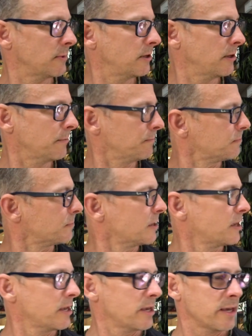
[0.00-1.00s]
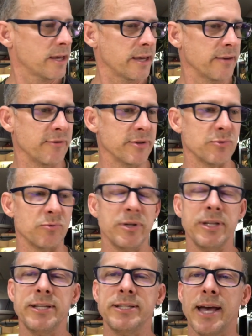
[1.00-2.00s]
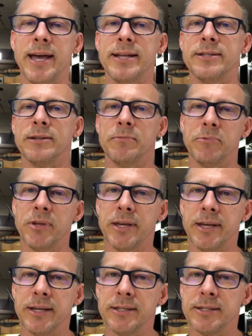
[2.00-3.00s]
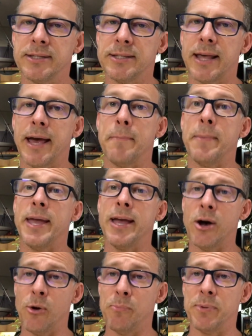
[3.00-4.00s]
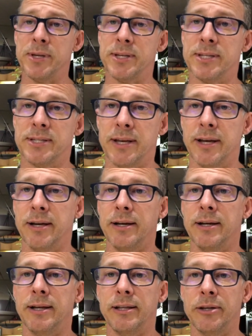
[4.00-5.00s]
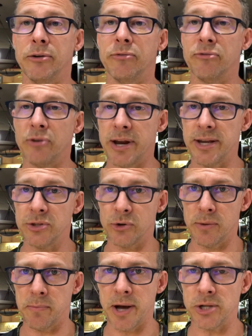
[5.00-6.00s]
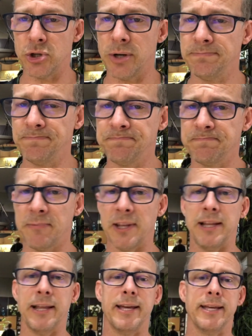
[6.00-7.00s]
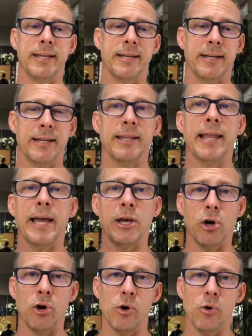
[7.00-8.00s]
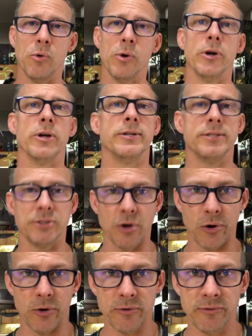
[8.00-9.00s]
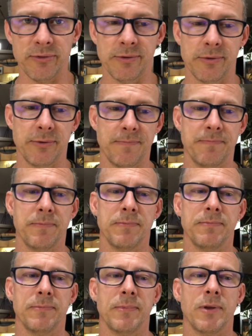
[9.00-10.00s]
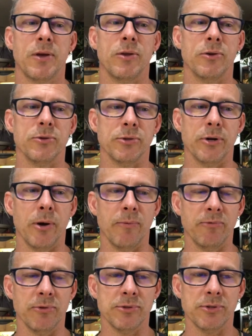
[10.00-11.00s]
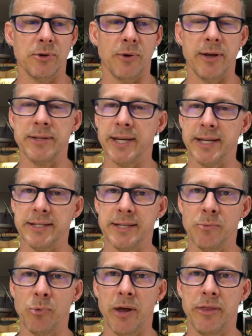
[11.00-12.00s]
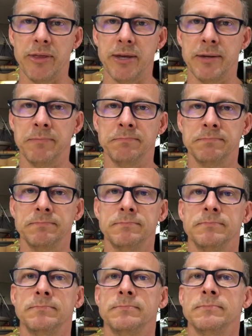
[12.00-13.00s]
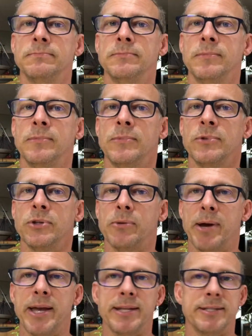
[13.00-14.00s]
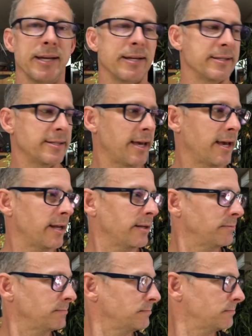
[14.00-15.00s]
Yeah. If it's really tight, some things that may help is a little phrase or a mantra like let go or dissolve. Those are helpful. So I take a deep breath in, turn my head side to side,